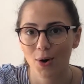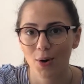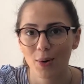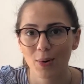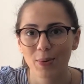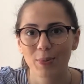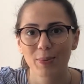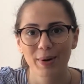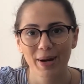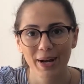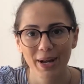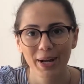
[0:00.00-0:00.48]

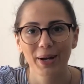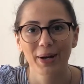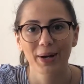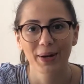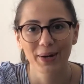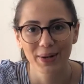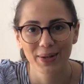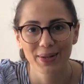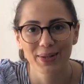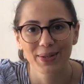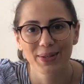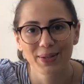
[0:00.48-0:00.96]
oh my
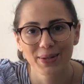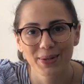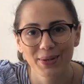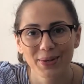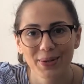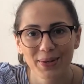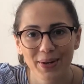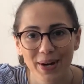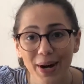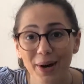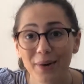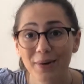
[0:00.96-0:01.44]
god,
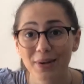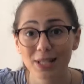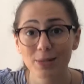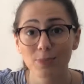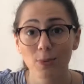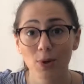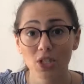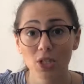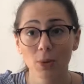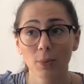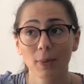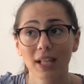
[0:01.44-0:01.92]
how is
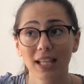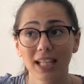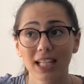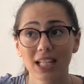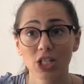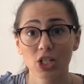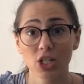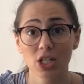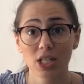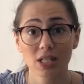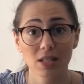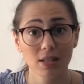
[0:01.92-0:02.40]
possible
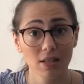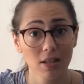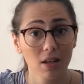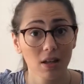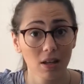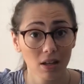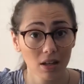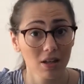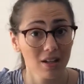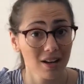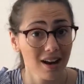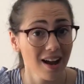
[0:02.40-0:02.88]
in just
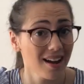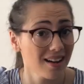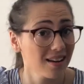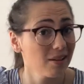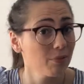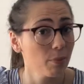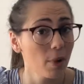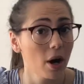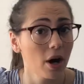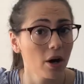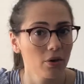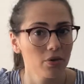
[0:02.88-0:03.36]

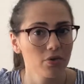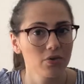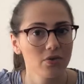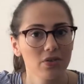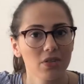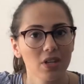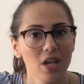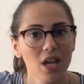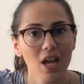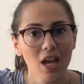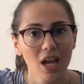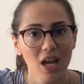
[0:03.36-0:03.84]
9
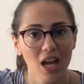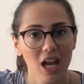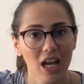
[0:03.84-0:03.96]
months?